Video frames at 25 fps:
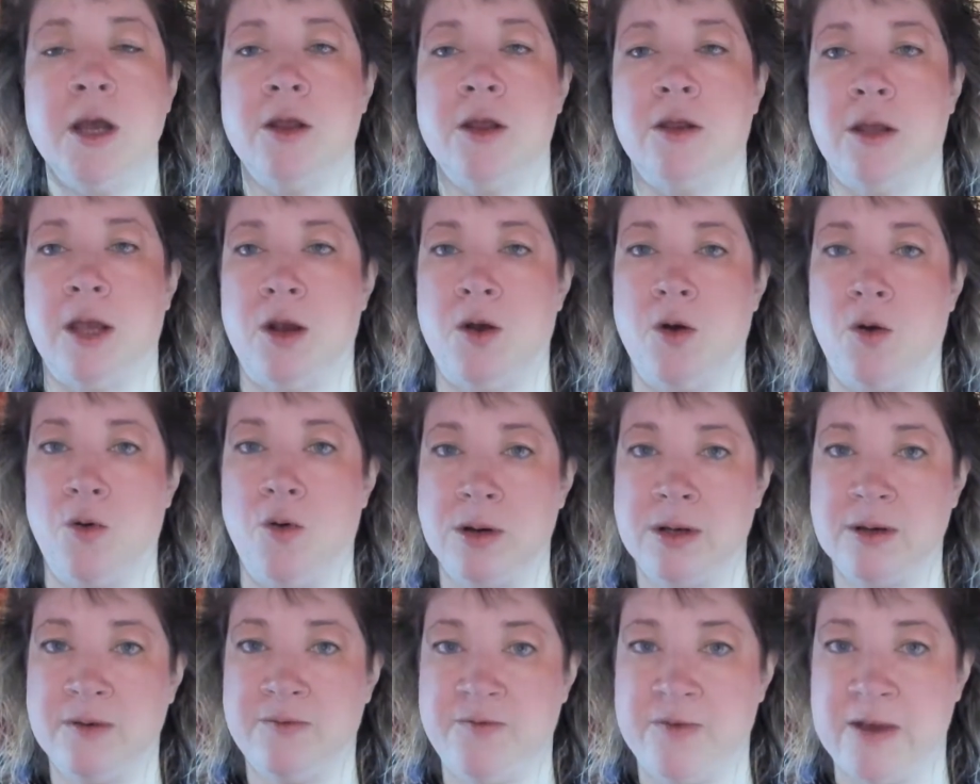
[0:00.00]
They go
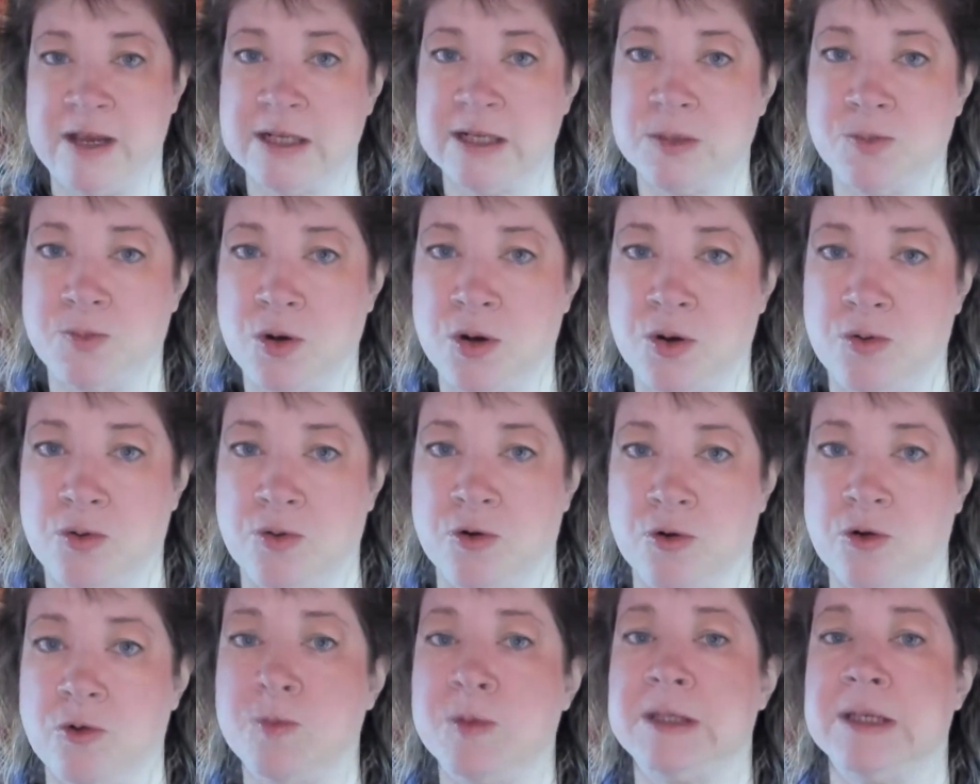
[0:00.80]
into Facebook
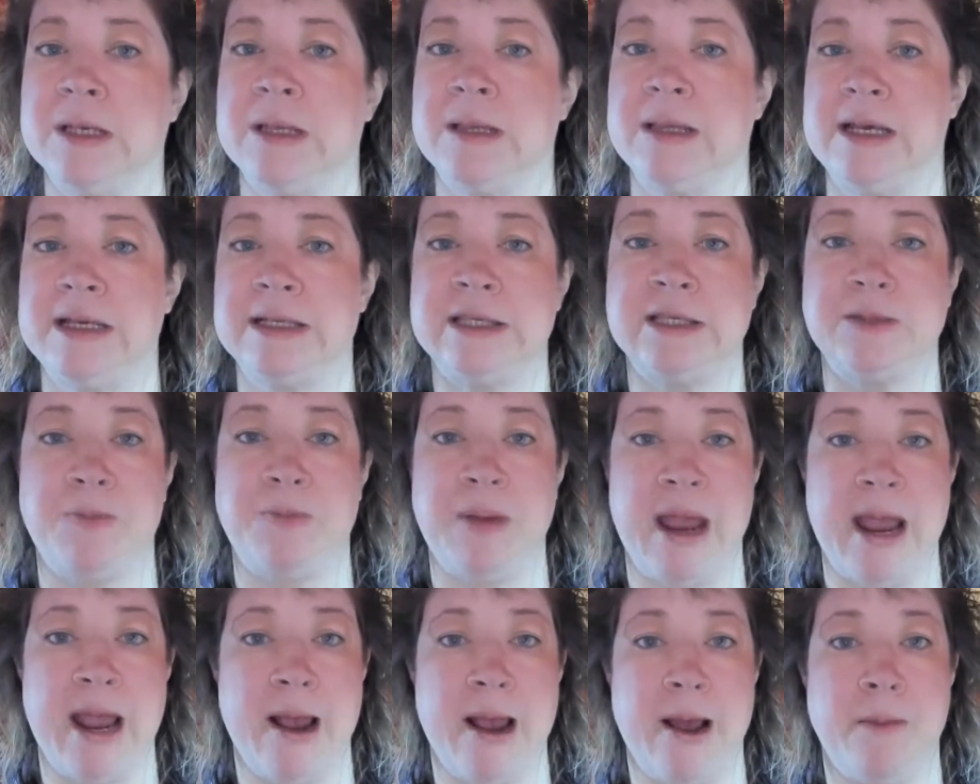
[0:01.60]
groups and they
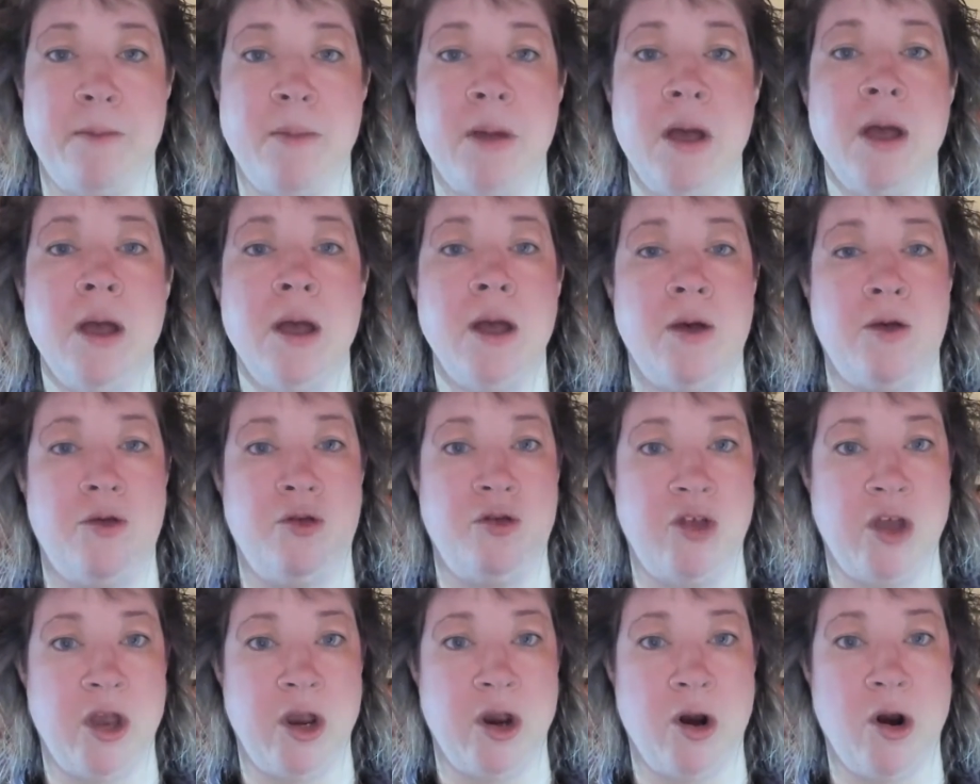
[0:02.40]
spam
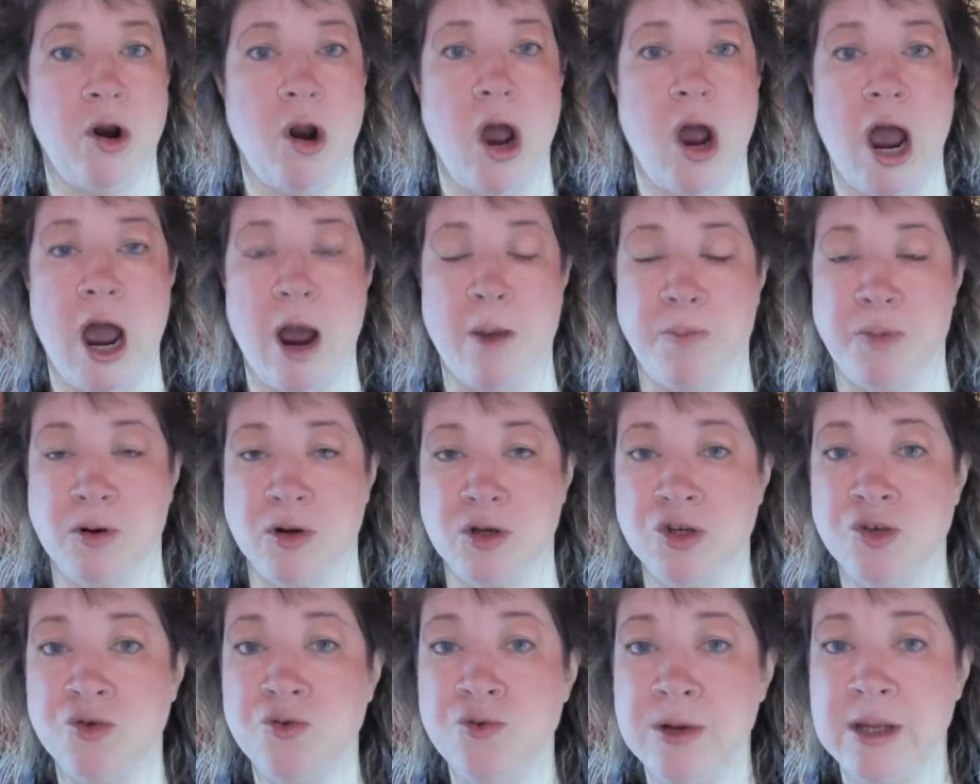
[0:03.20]
their
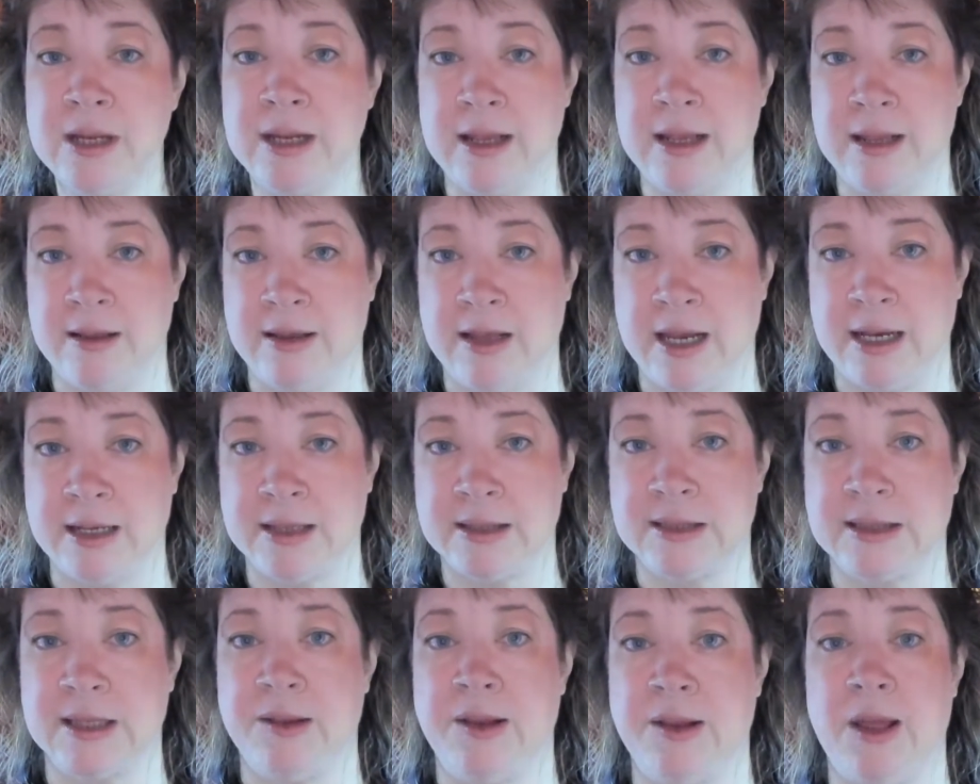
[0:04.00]
opportunity
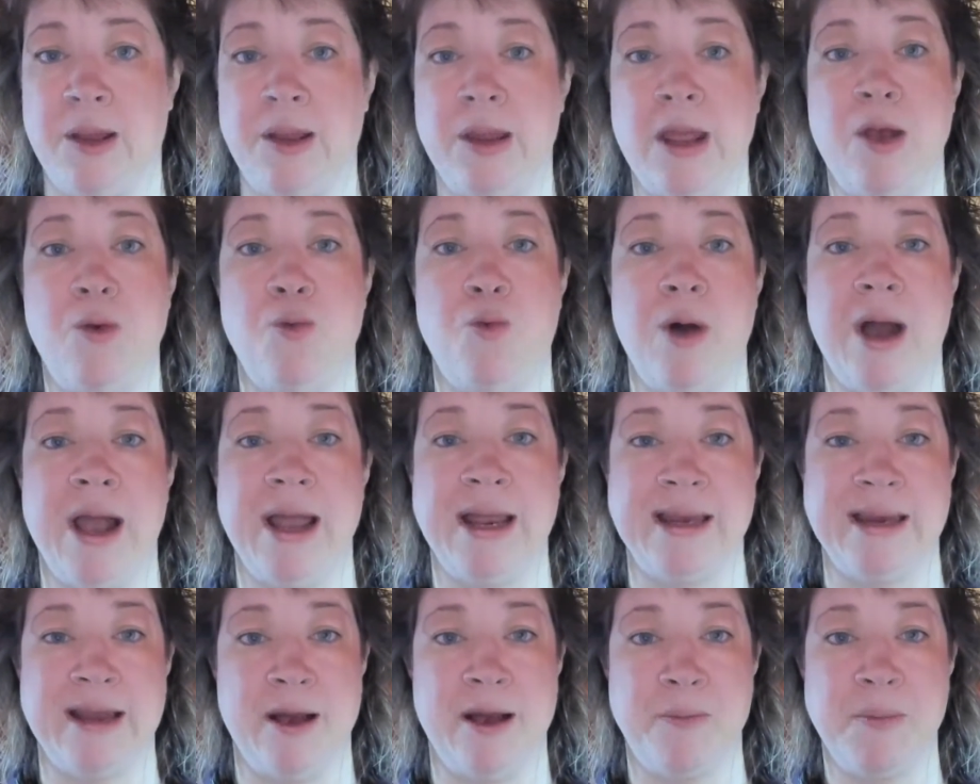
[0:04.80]
links, and then they
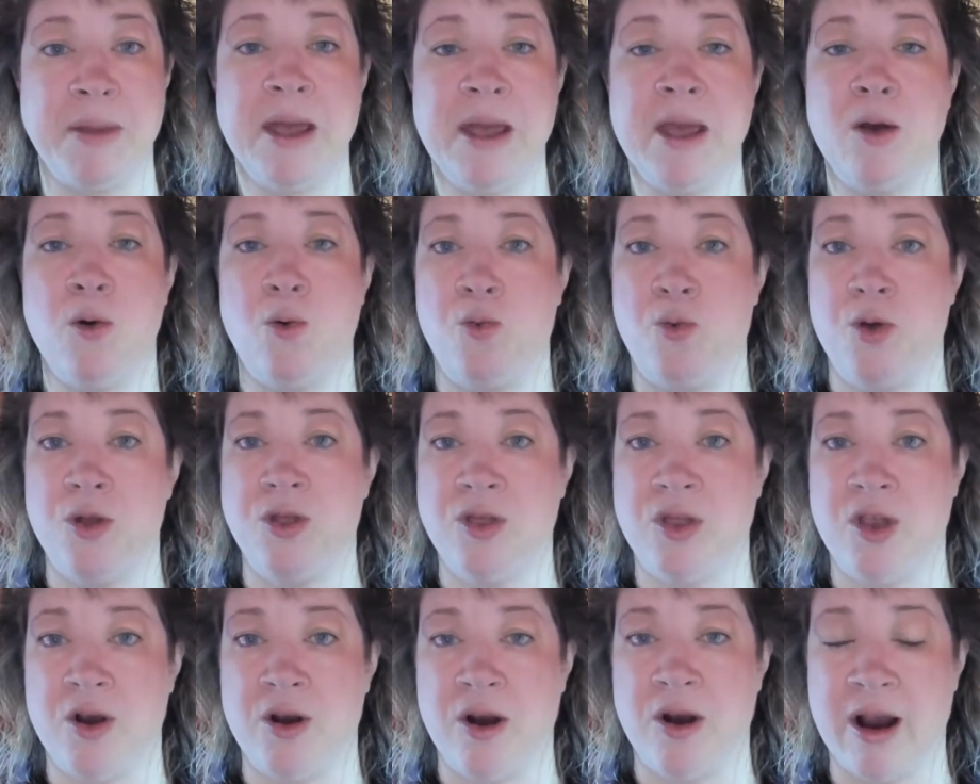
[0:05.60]
wind up
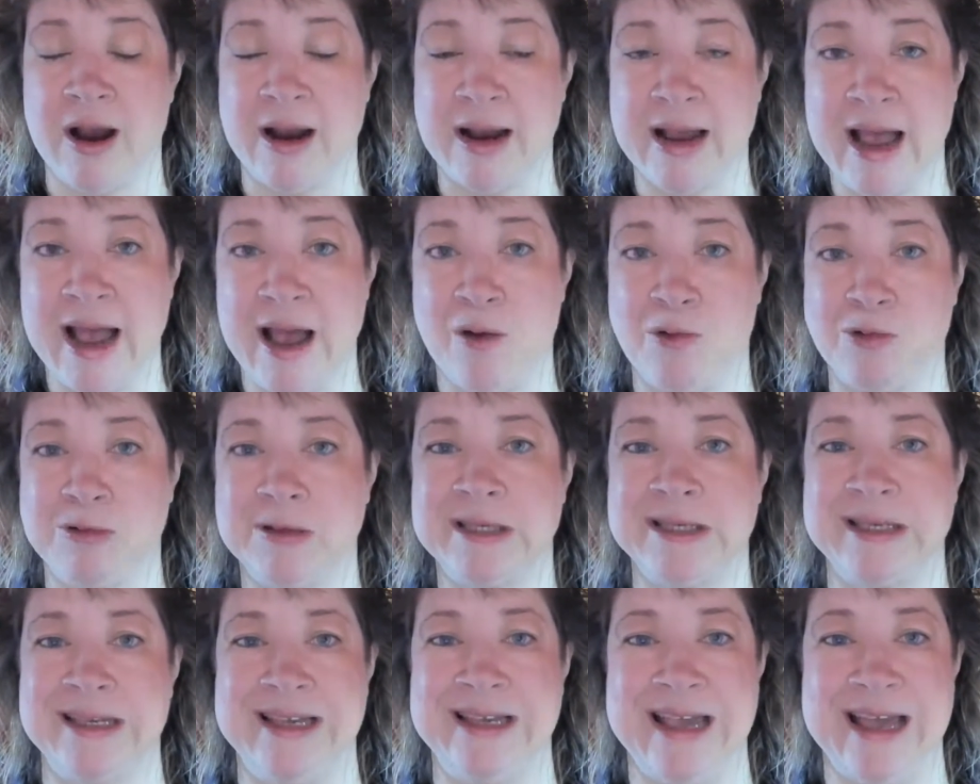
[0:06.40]
with their
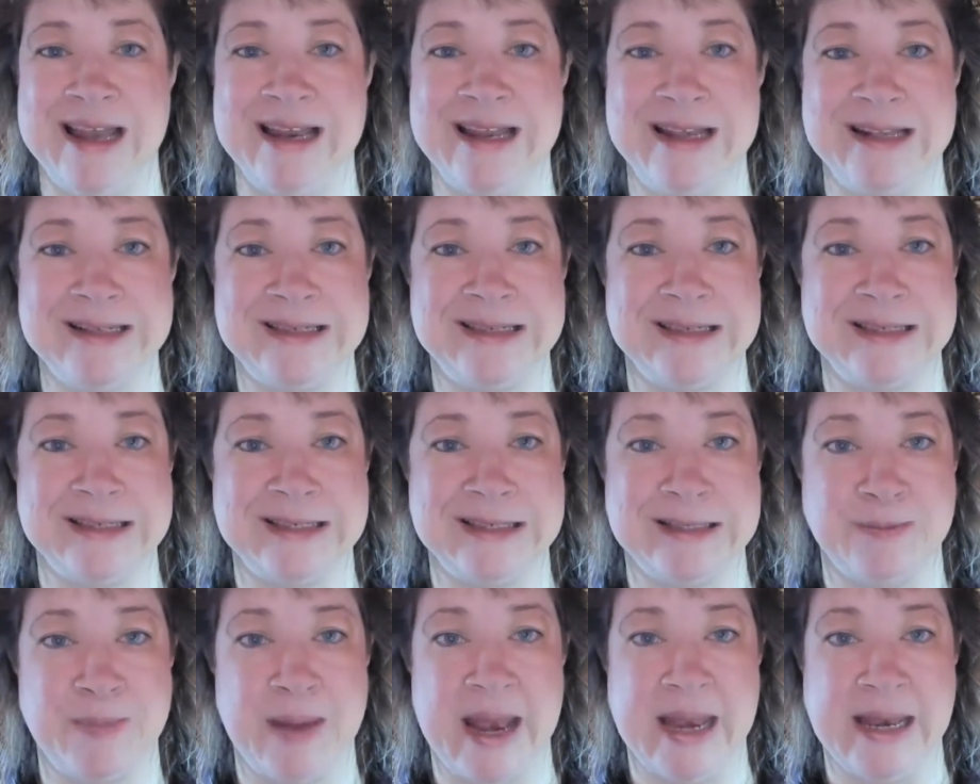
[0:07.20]
accounts getting
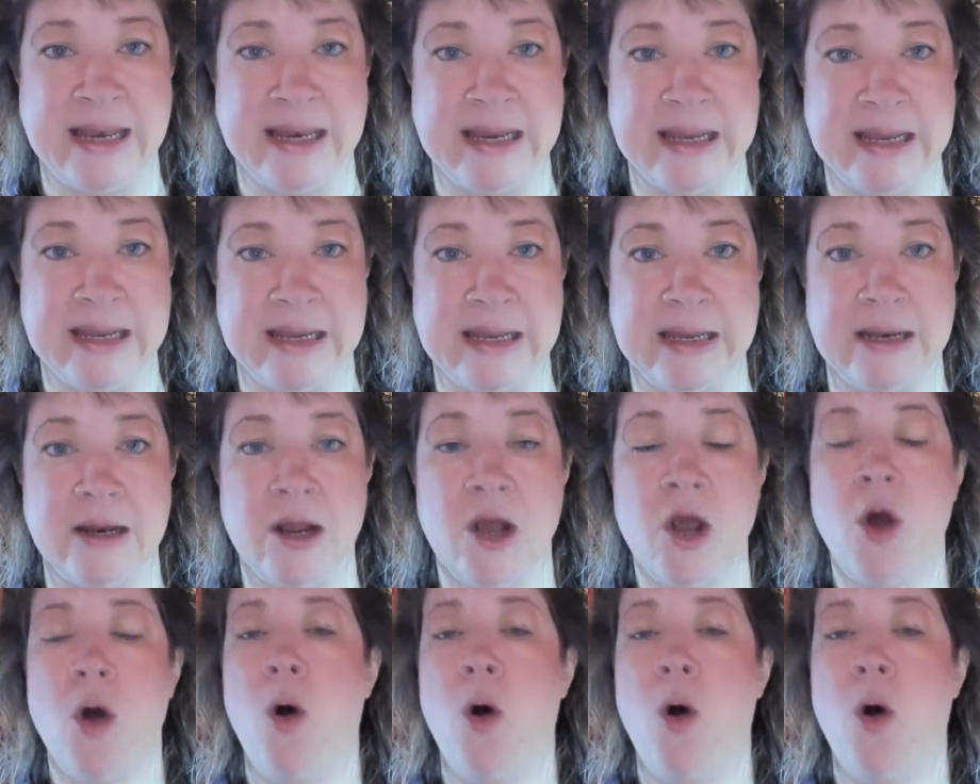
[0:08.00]
suspended,